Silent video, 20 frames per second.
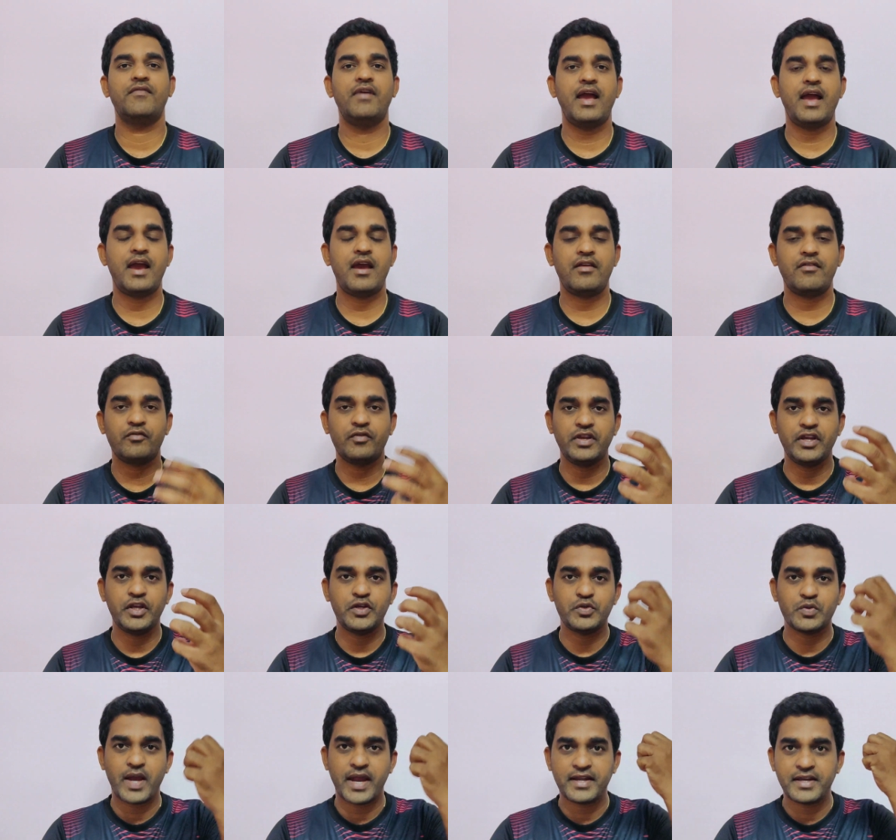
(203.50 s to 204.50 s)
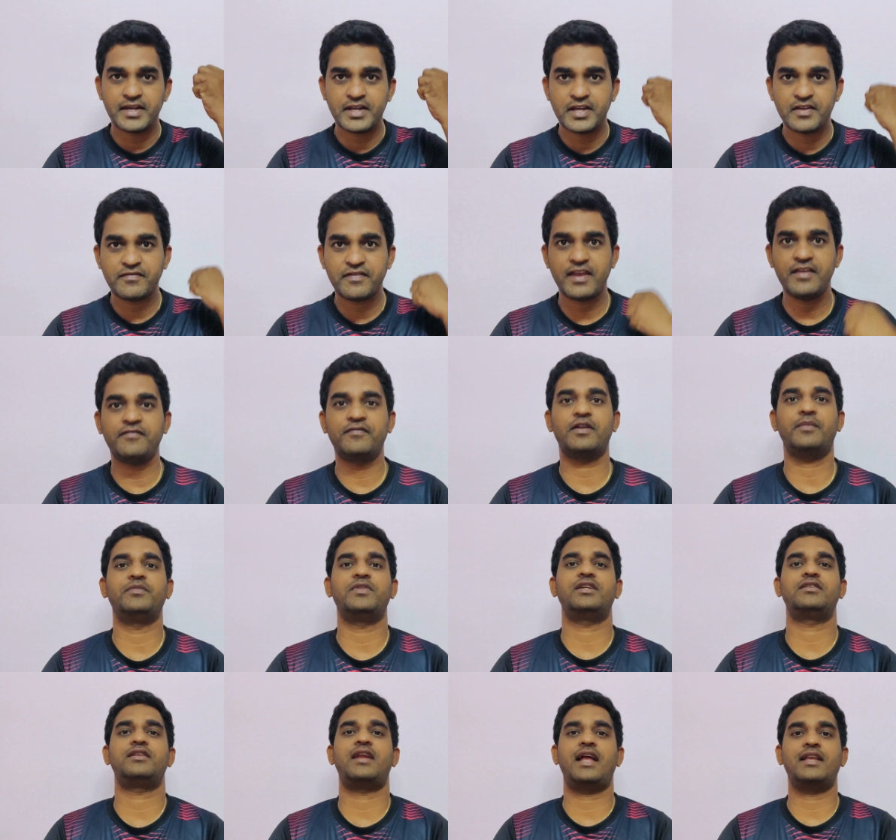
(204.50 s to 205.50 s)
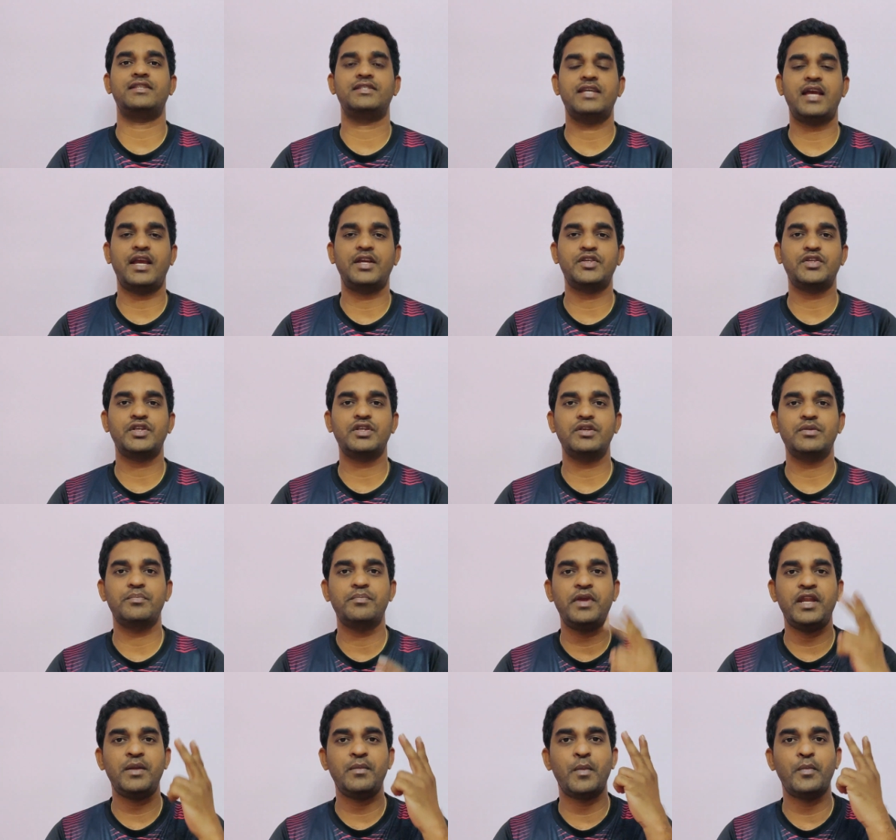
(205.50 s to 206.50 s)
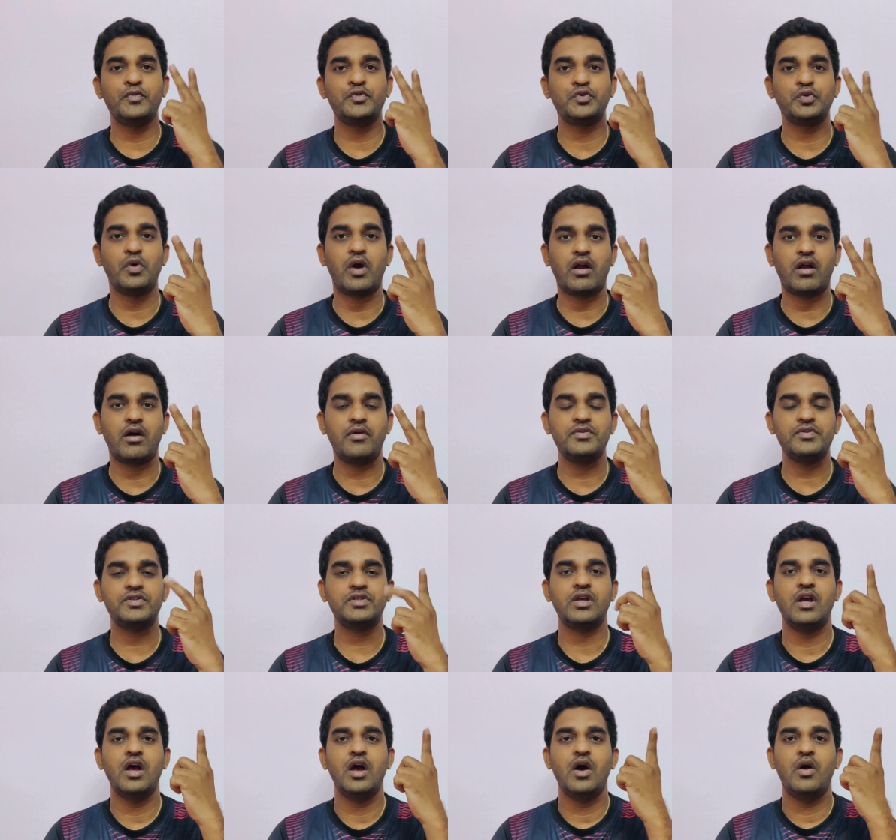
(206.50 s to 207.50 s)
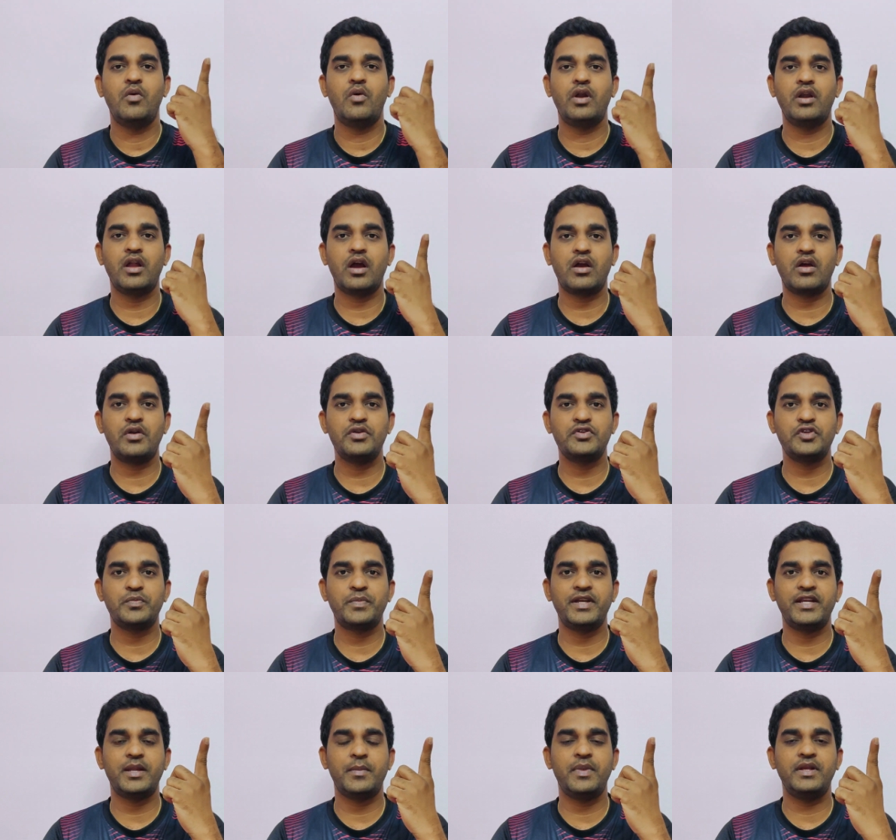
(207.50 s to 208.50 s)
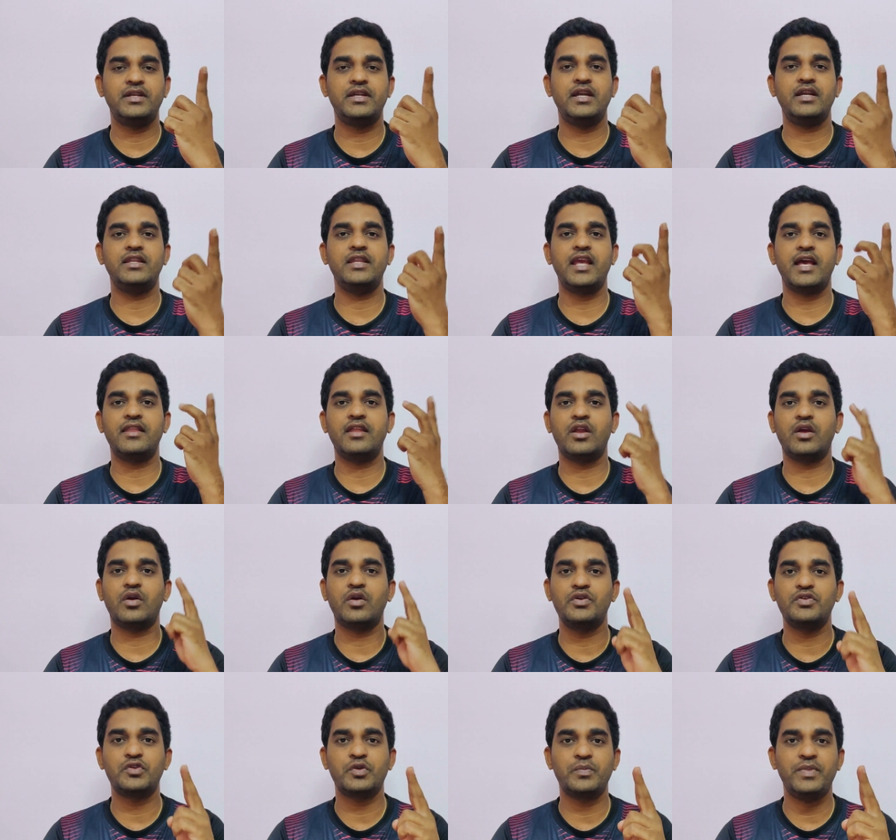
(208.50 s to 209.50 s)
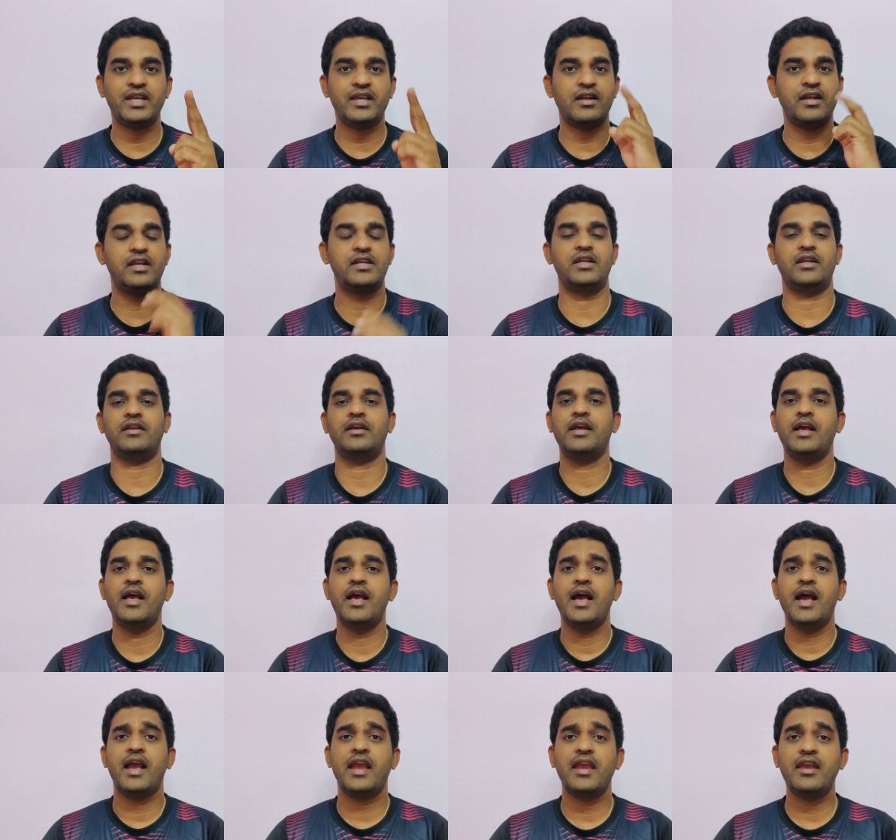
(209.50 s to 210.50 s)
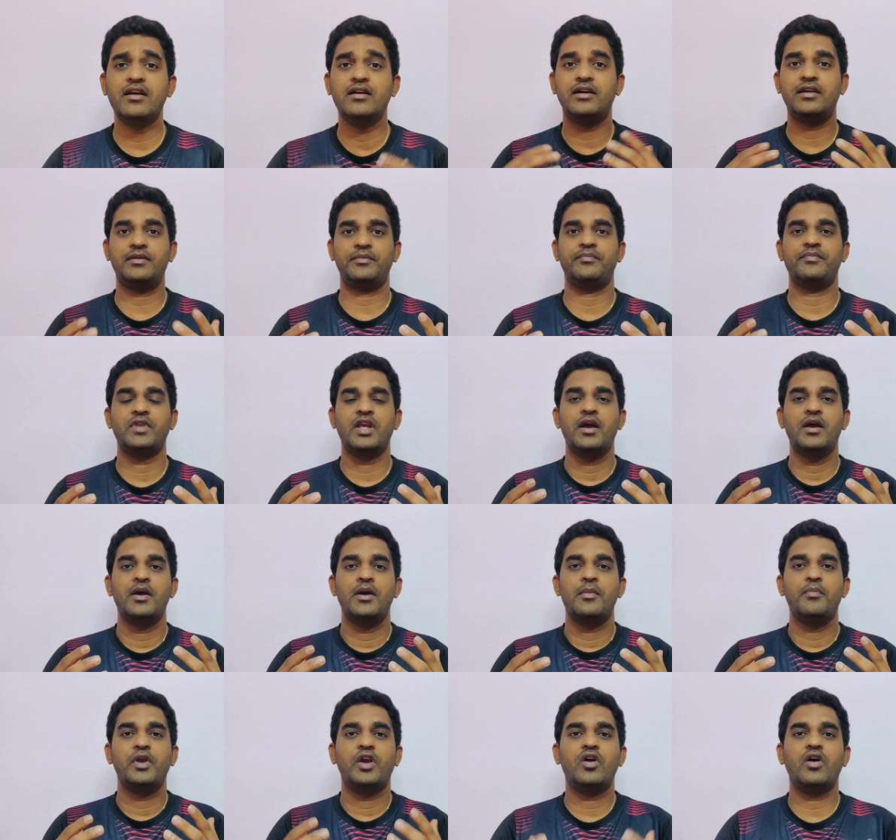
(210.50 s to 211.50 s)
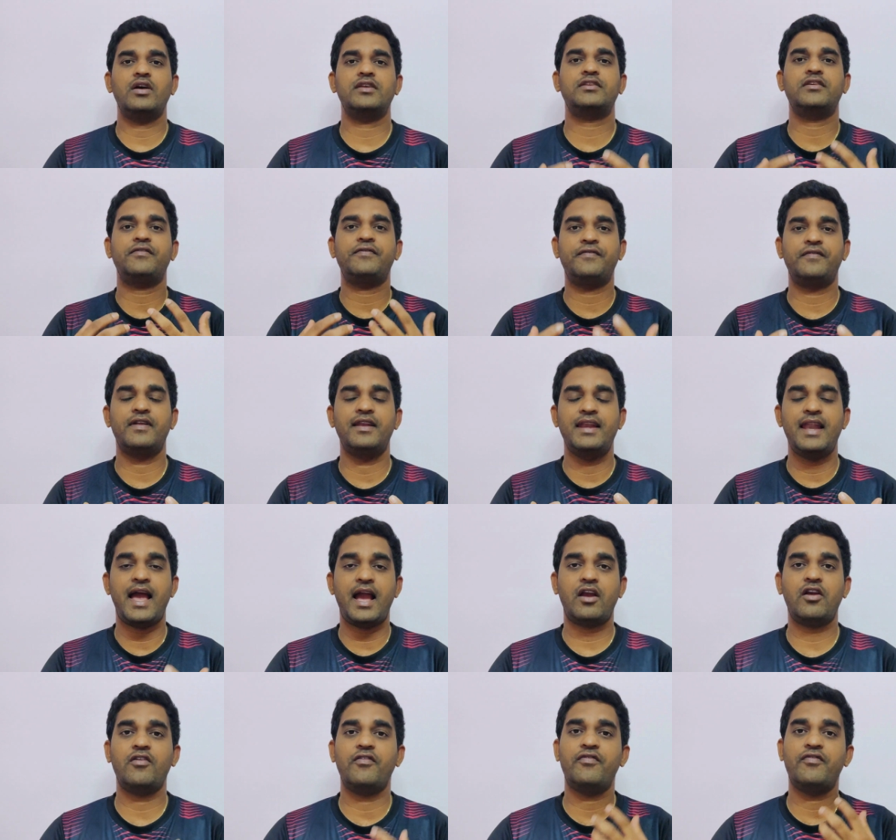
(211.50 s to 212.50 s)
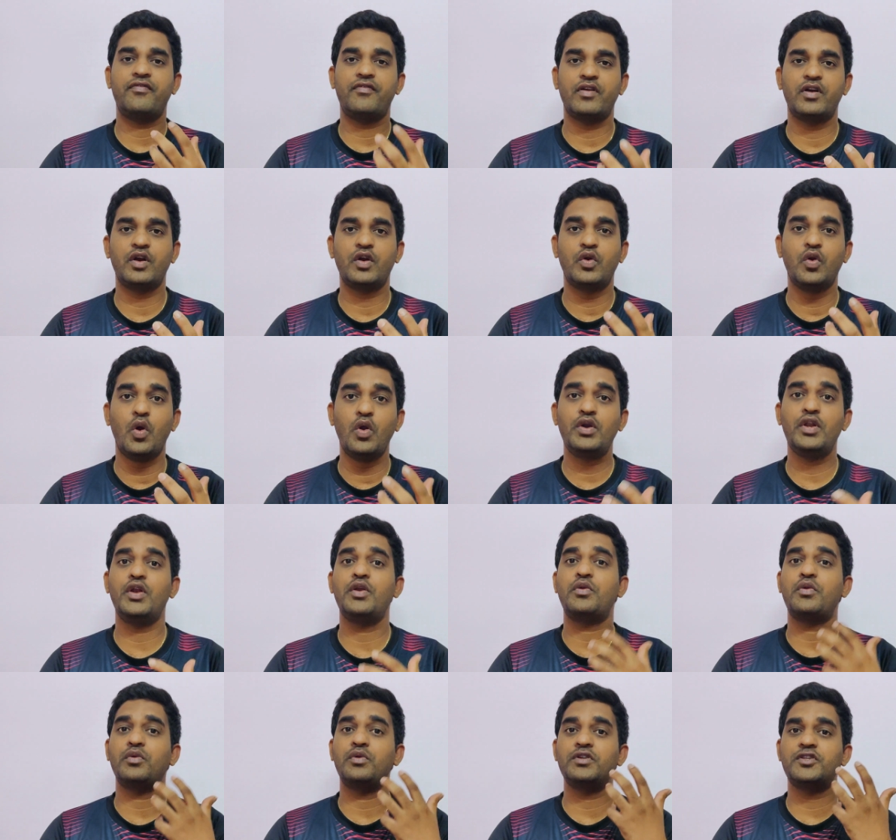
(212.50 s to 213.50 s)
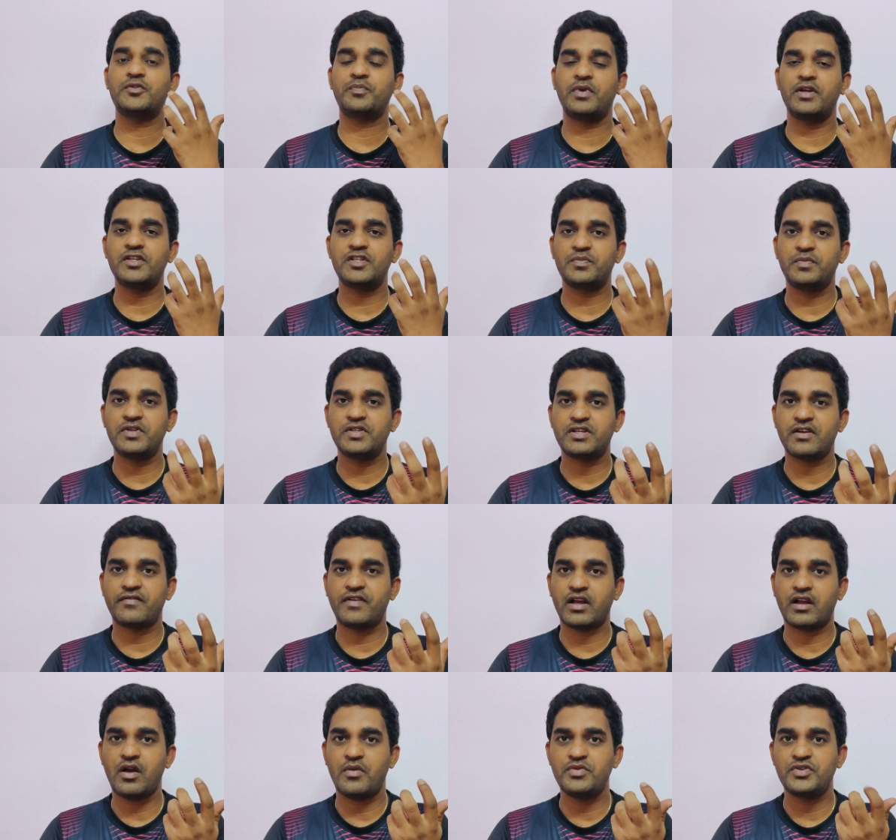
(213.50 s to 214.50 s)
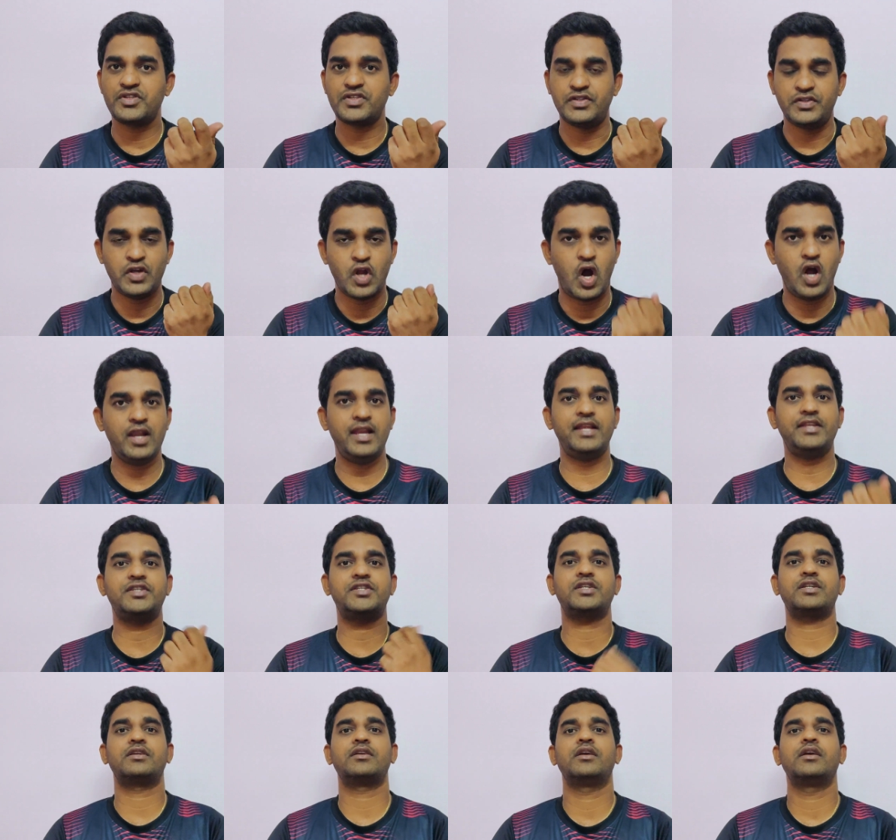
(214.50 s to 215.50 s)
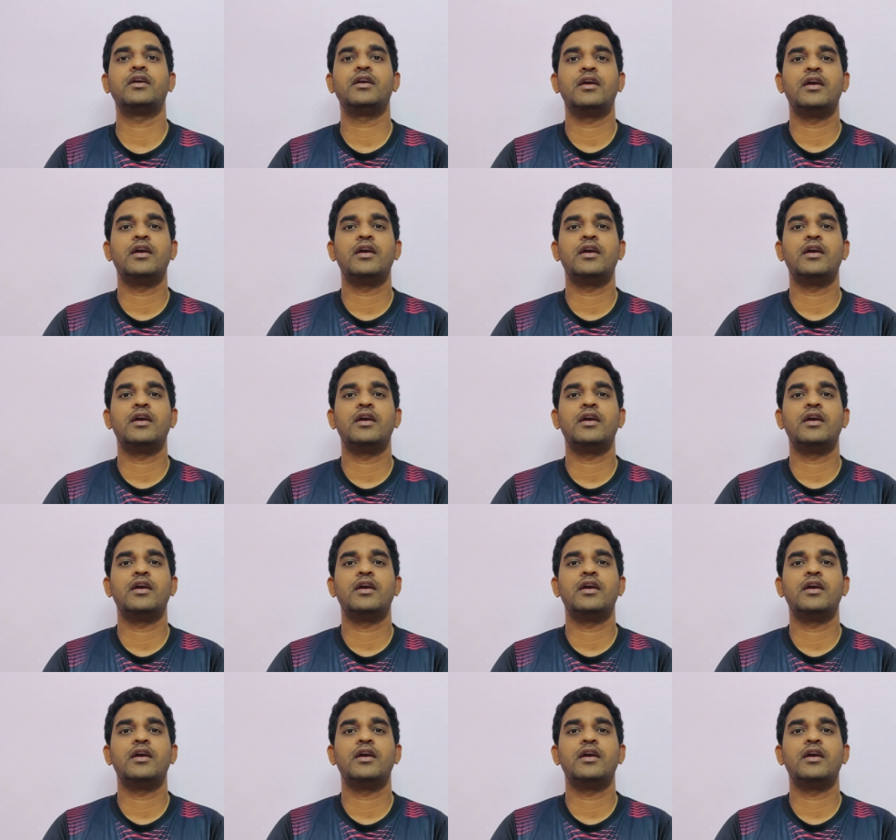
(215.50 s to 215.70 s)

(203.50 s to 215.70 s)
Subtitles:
where we need to identify from the transaction minimum two accounts. One account should be debited, the other account should be credited. Here, because of lack of golden rules, principles of accounts knowledge,